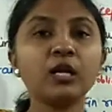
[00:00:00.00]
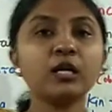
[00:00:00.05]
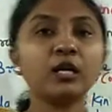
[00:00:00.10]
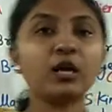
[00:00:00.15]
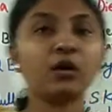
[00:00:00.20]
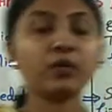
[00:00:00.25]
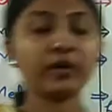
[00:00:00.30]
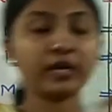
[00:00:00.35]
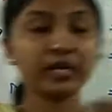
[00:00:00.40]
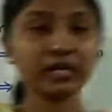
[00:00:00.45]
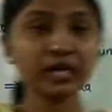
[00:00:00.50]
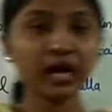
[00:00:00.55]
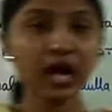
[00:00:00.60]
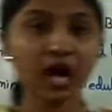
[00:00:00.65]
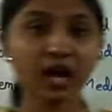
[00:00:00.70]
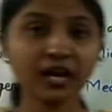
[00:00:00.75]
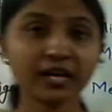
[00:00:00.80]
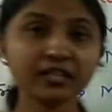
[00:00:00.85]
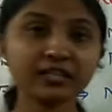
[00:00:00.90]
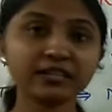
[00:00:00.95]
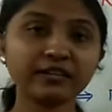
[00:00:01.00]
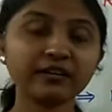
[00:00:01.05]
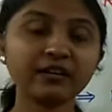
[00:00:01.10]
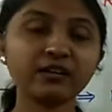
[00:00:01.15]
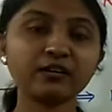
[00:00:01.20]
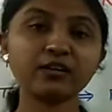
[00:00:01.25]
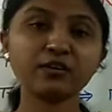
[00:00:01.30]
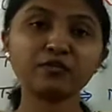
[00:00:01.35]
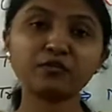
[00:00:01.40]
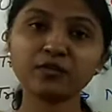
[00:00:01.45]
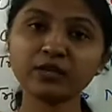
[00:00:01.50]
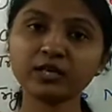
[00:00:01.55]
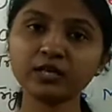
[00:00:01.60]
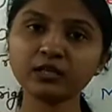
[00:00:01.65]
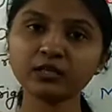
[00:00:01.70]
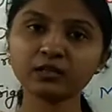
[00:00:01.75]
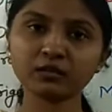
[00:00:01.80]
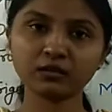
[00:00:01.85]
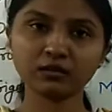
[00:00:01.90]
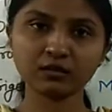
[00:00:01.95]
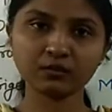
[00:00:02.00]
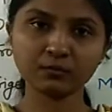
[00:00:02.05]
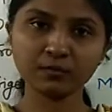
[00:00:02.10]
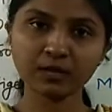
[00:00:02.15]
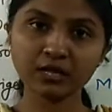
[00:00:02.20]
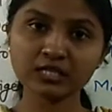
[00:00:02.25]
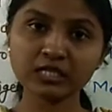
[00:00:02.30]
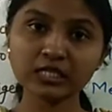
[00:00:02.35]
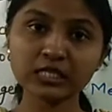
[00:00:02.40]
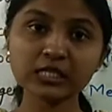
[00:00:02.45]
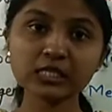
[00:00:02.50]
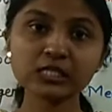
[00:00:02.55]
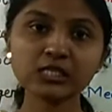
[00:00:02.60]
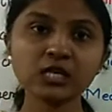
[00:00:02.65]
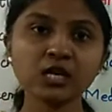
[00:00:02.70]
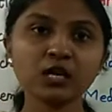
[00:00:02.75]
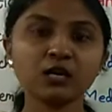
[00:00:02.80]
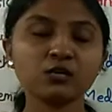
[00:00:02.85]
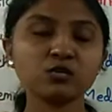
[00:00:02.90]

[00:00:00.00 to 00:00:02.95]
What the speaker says: Now in eye there are different muscles,